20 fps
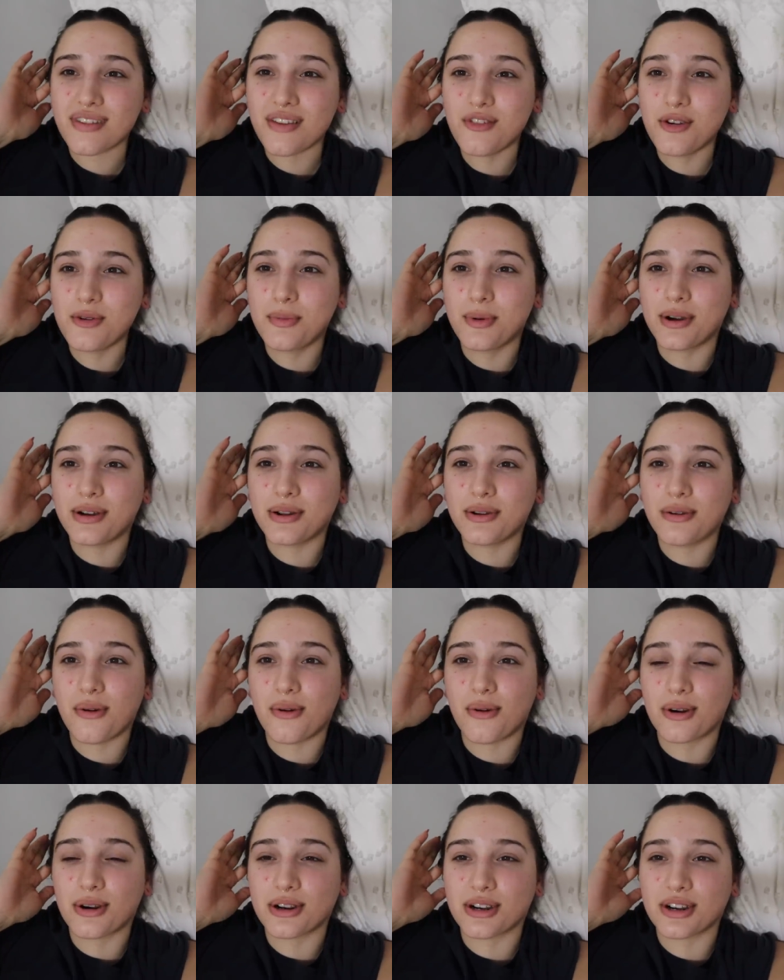Roberto
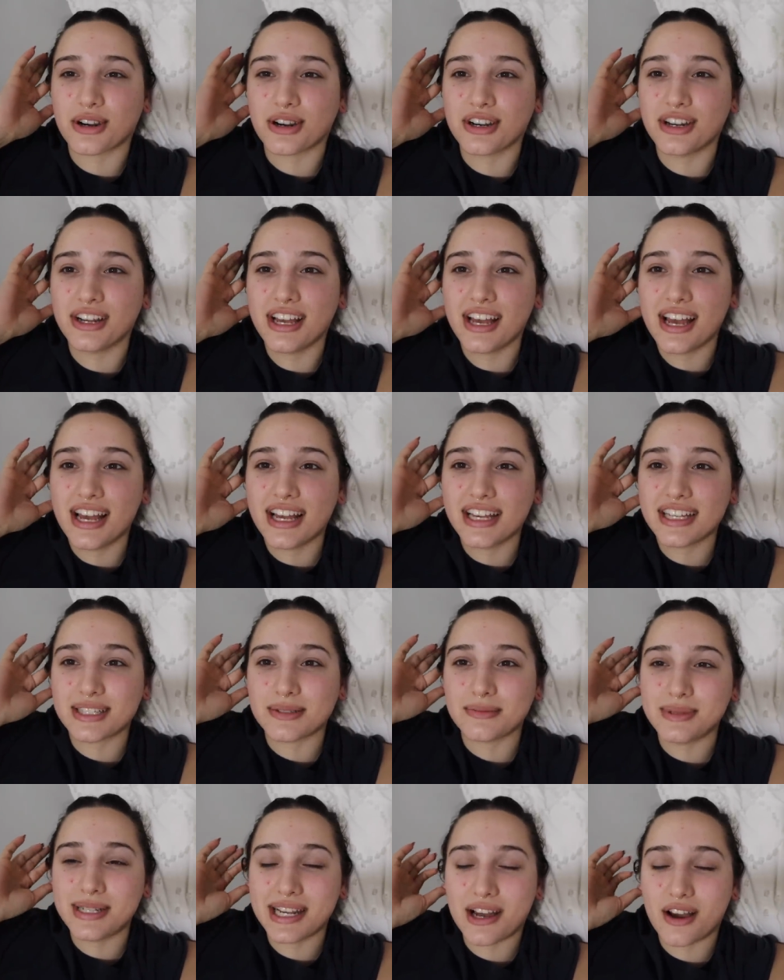ordered
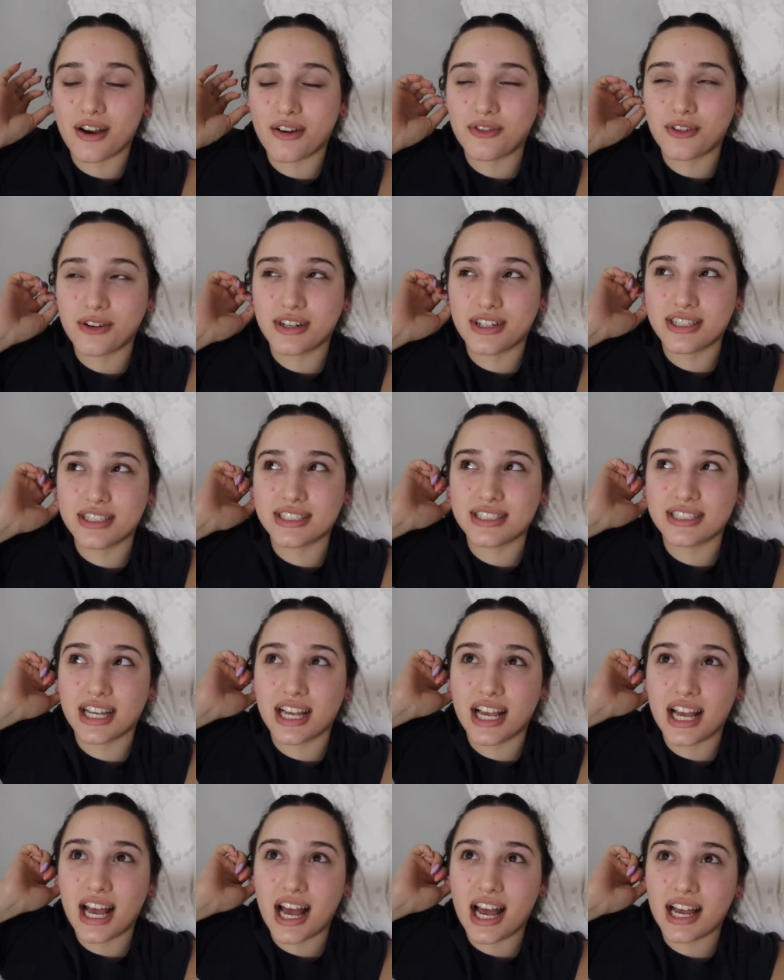some takeout for us.
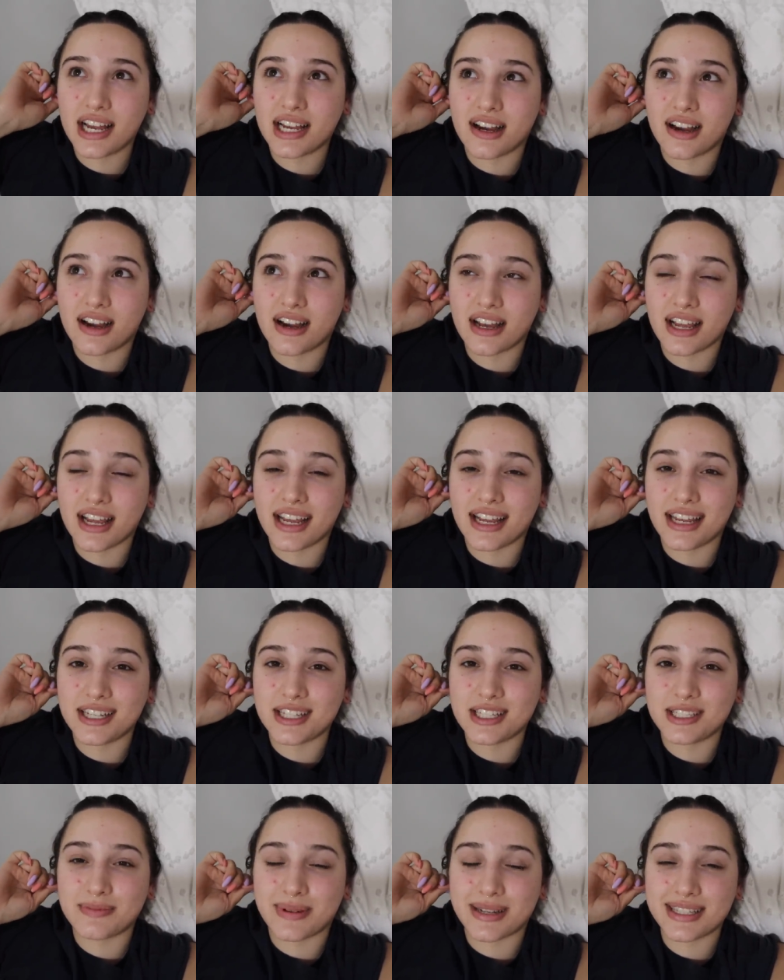I got
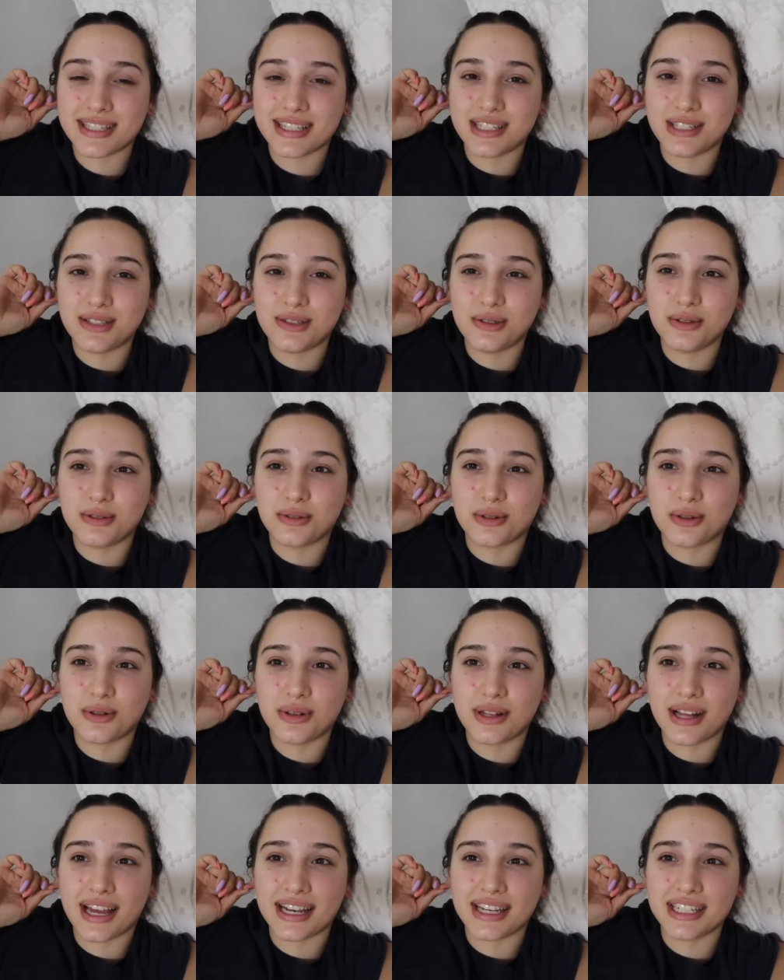a spicy tuna
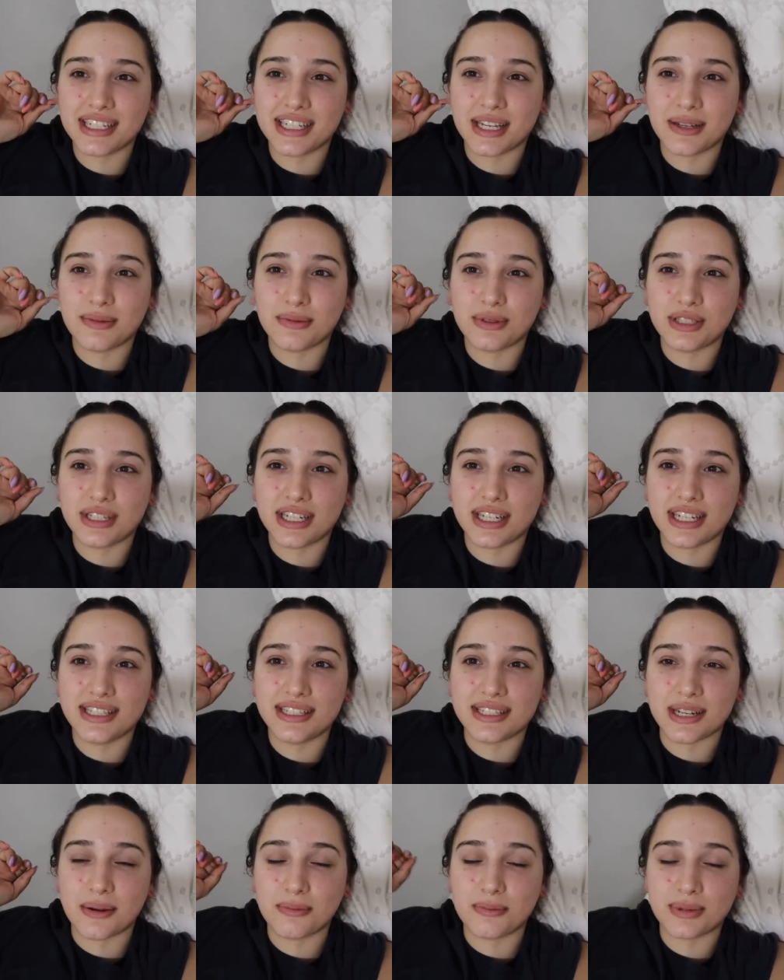roll and kimchi
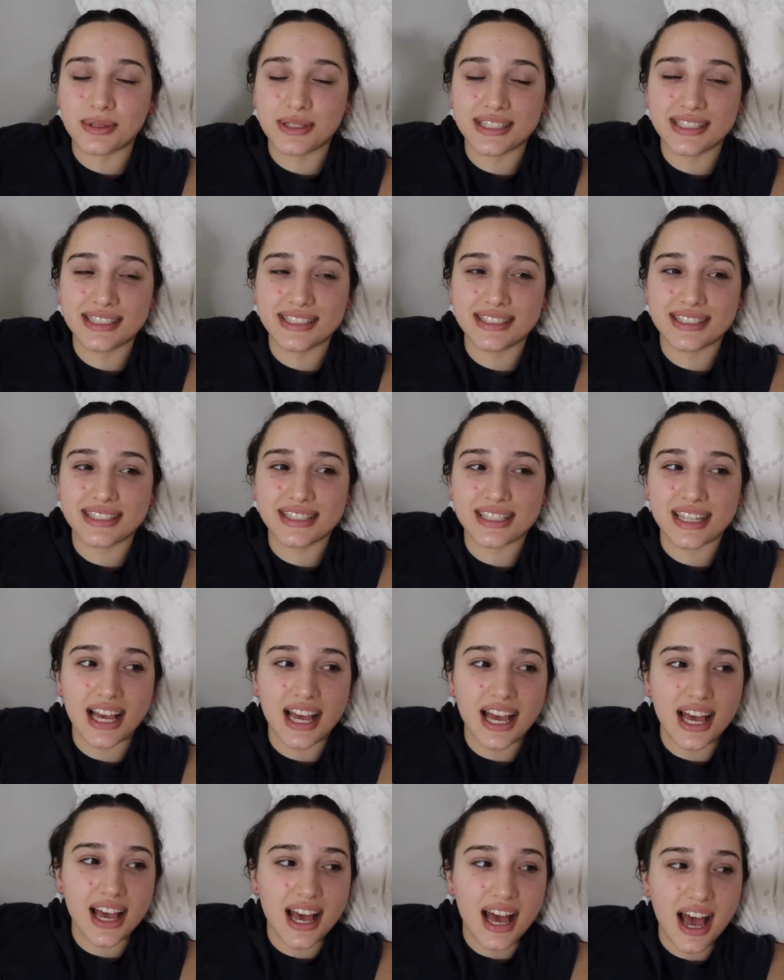dumplings.
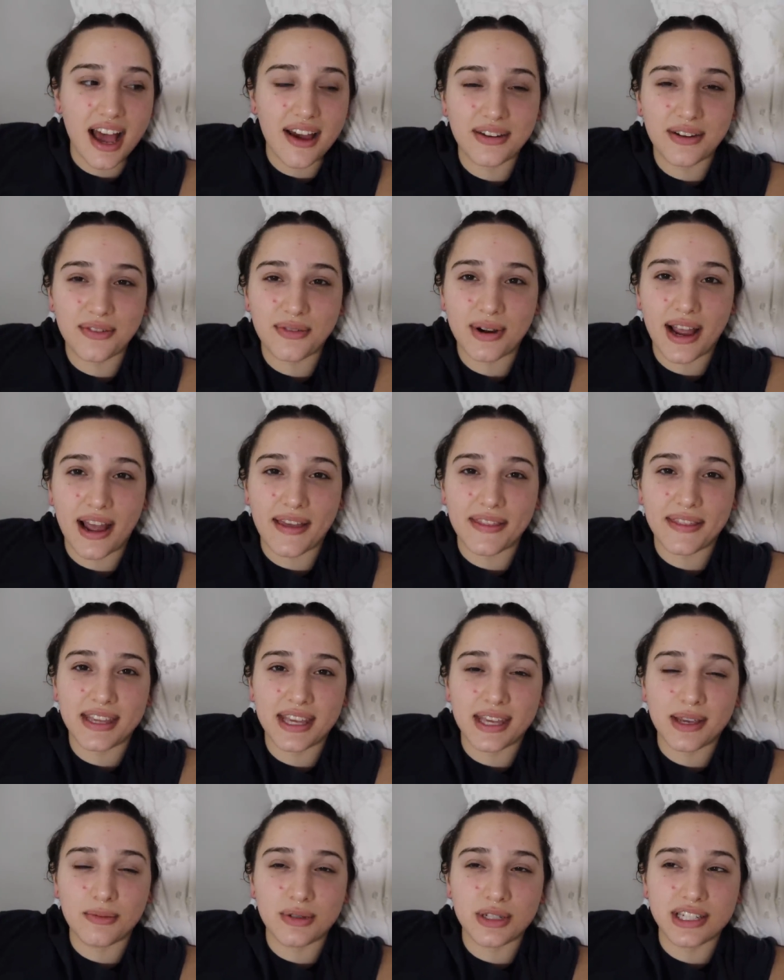I've never had the
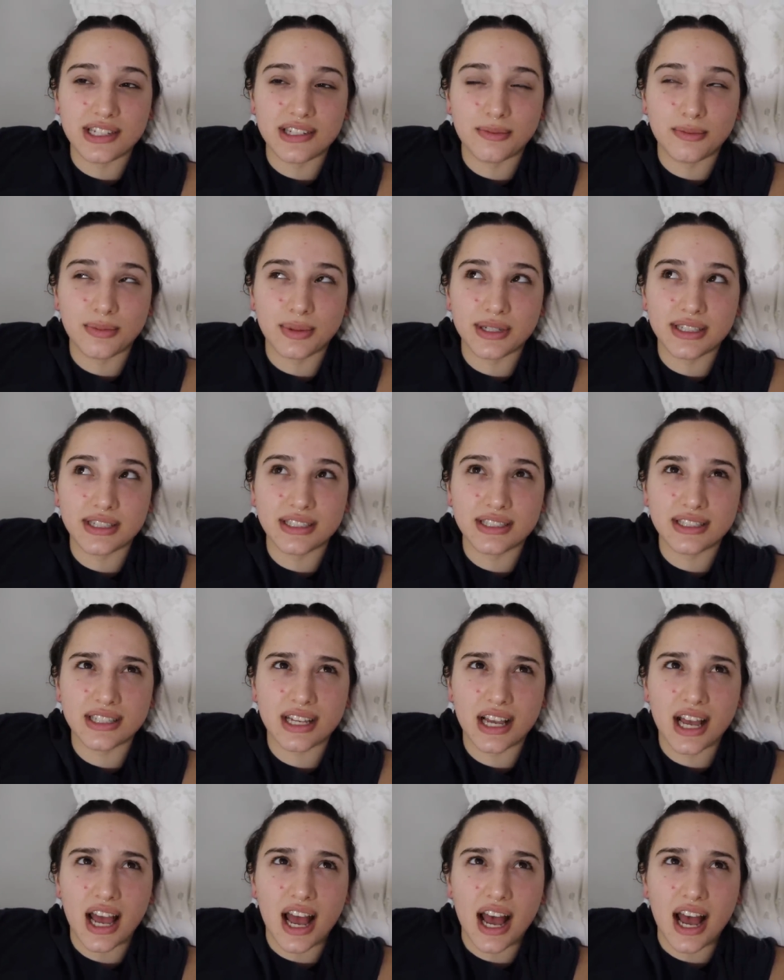kimchi dumplings.